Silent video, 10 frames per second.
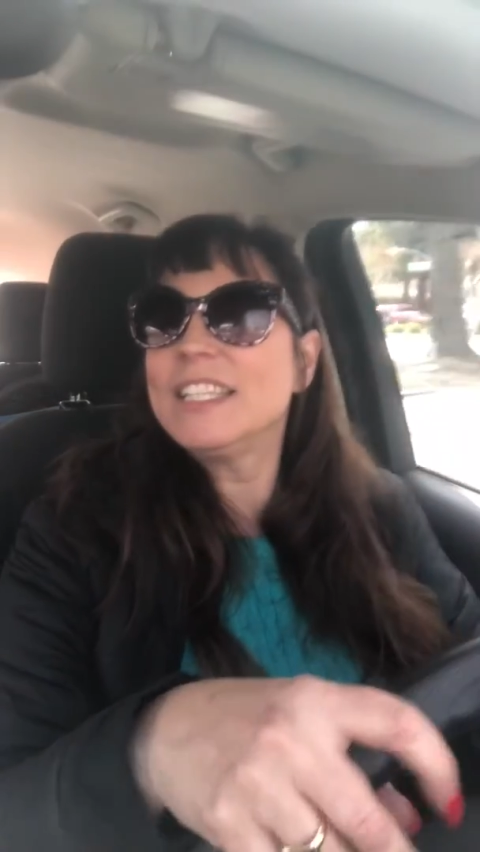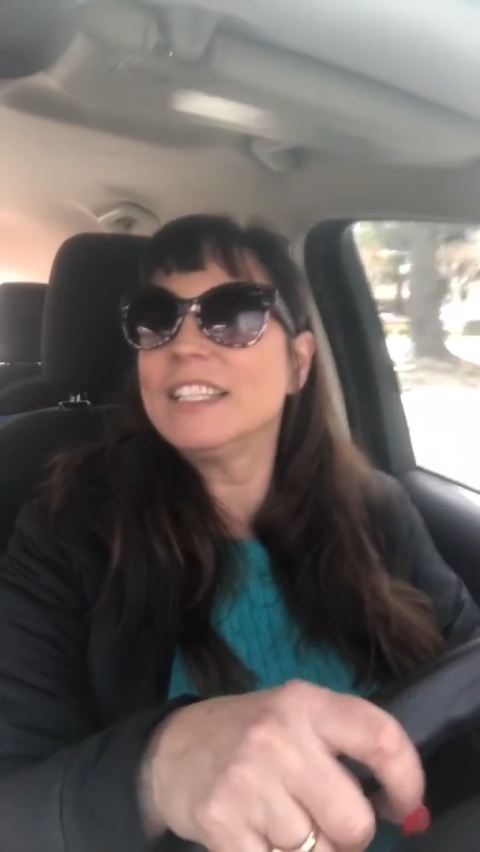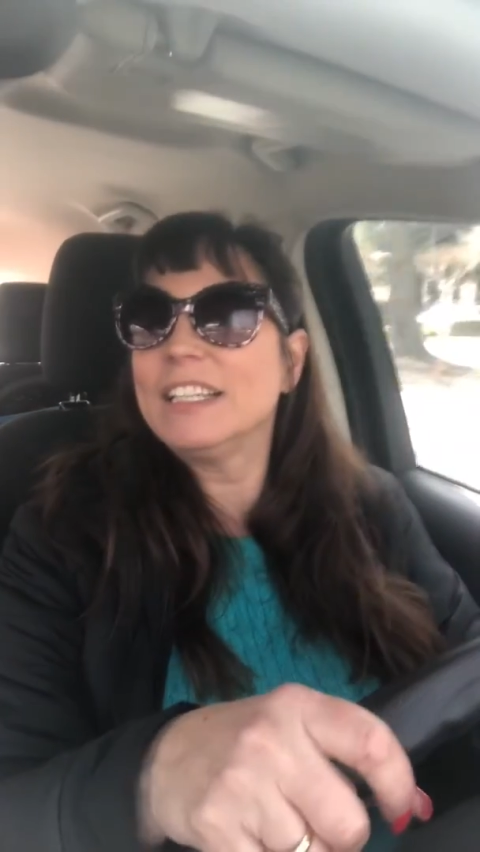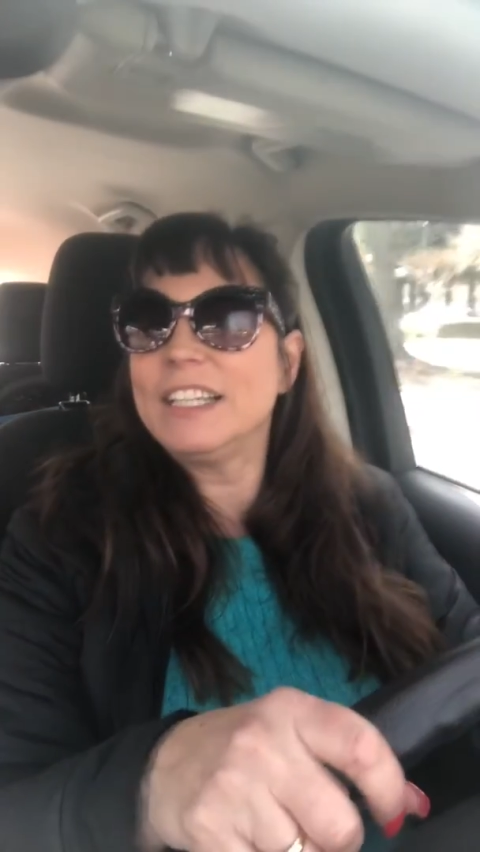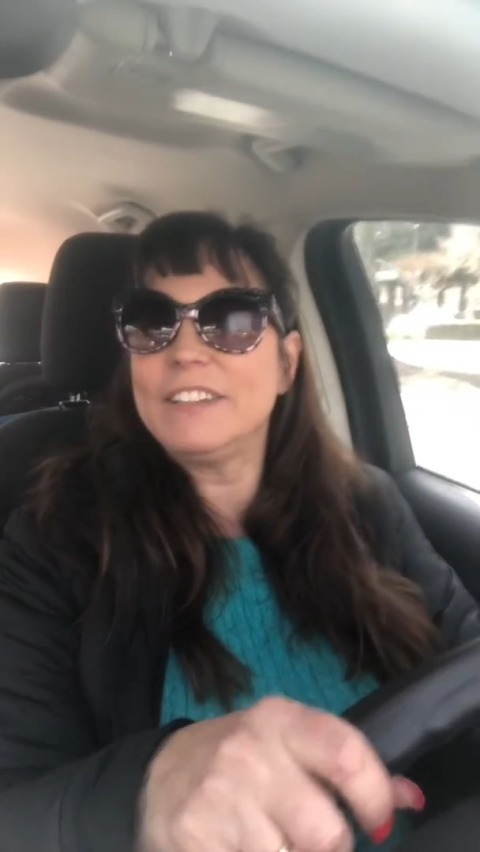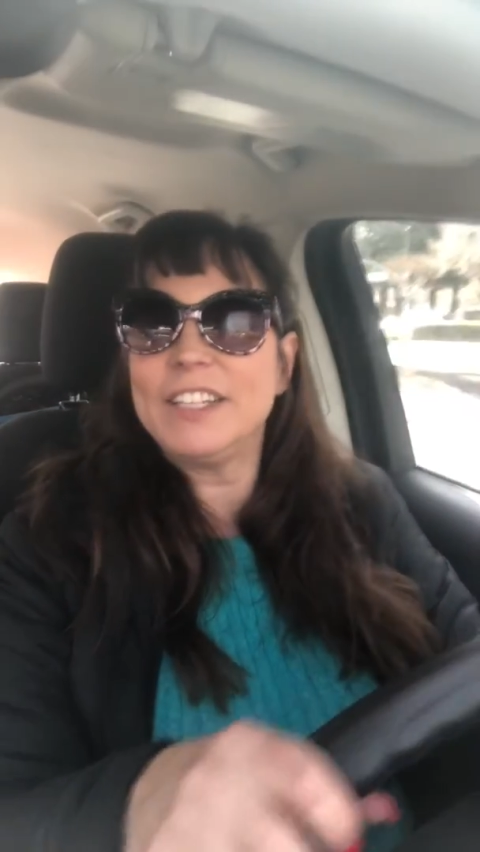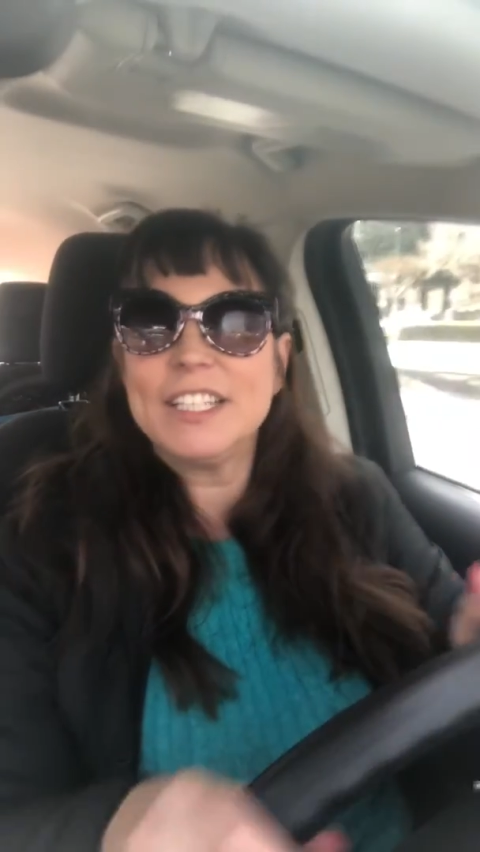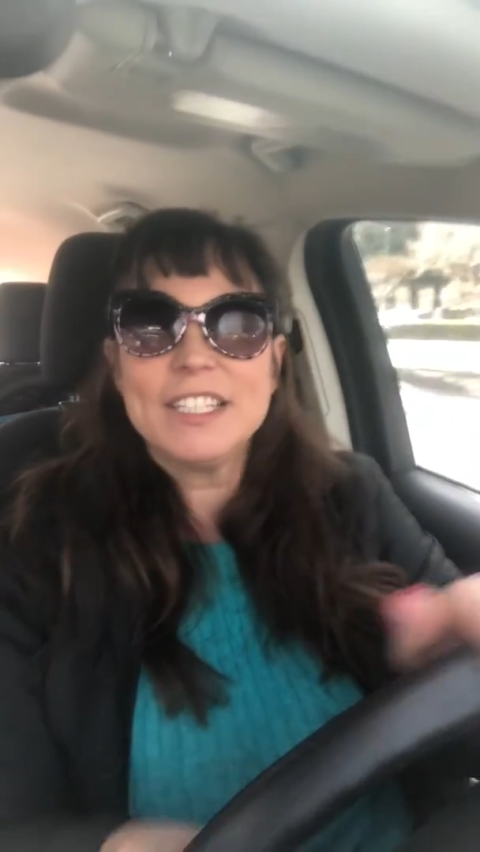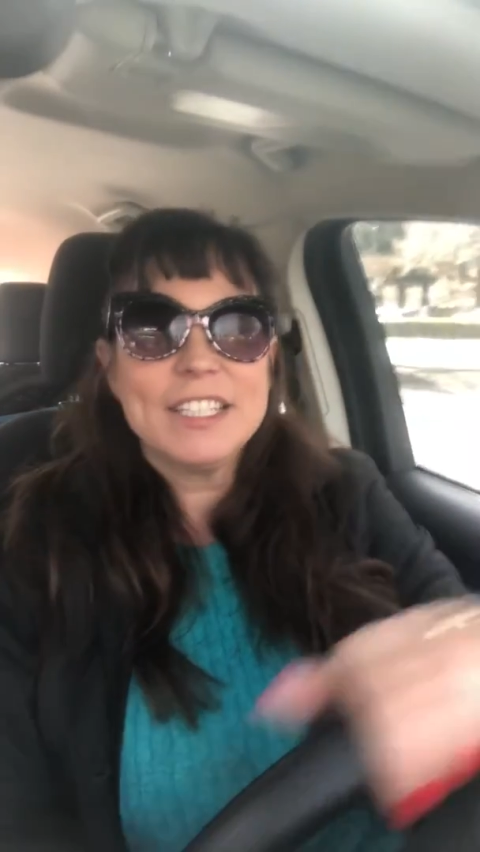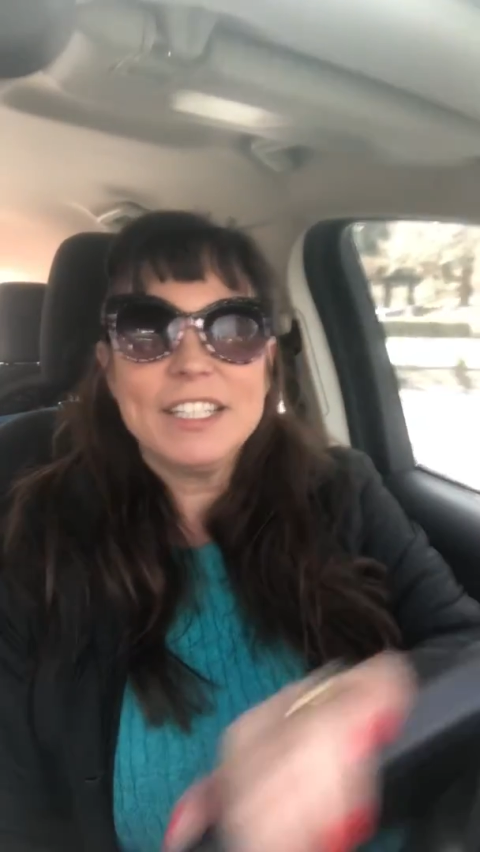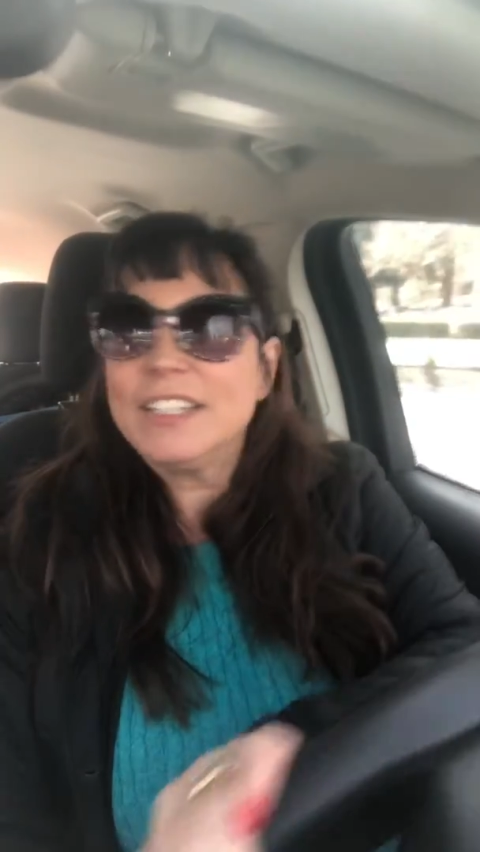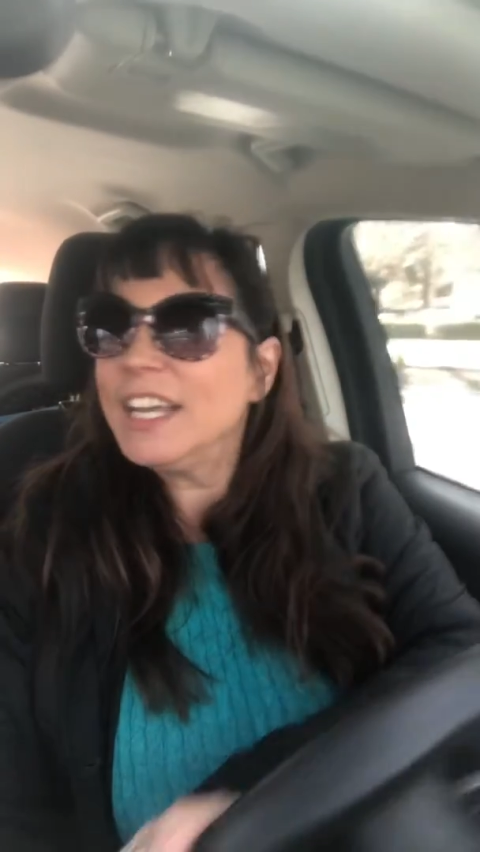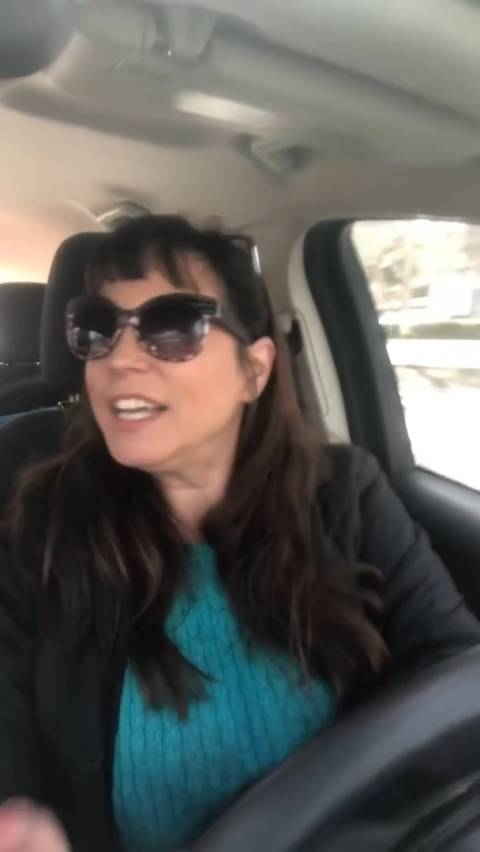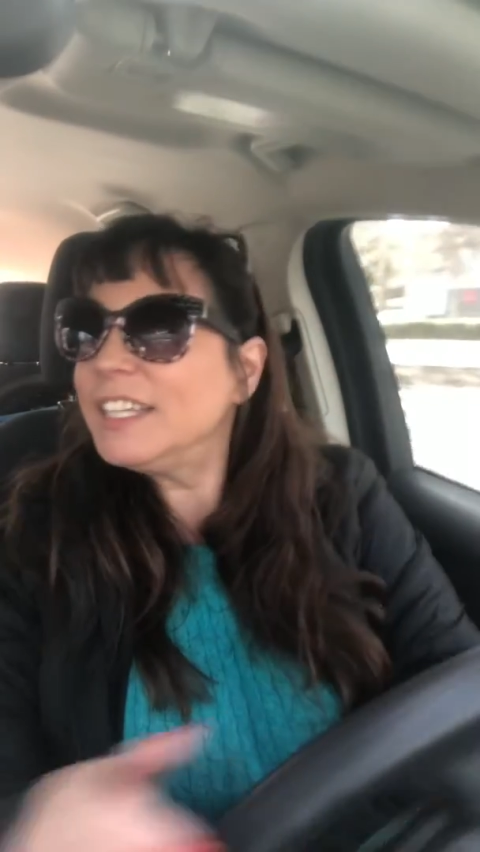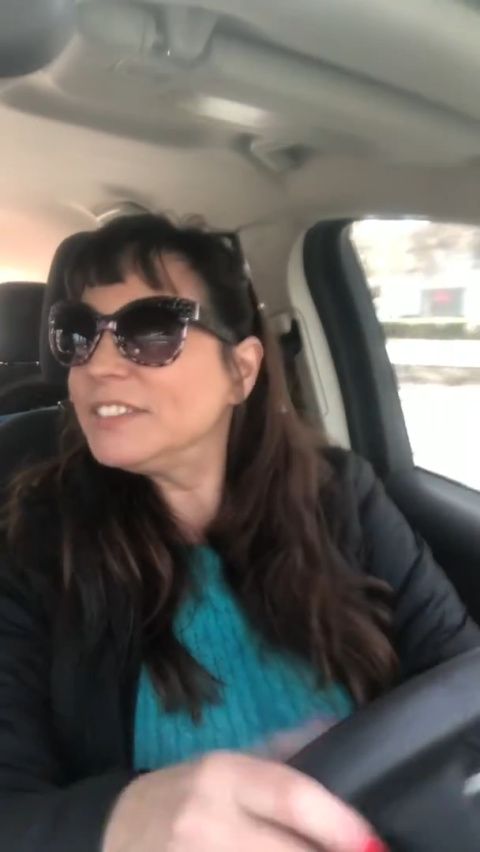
hilarious. Okay.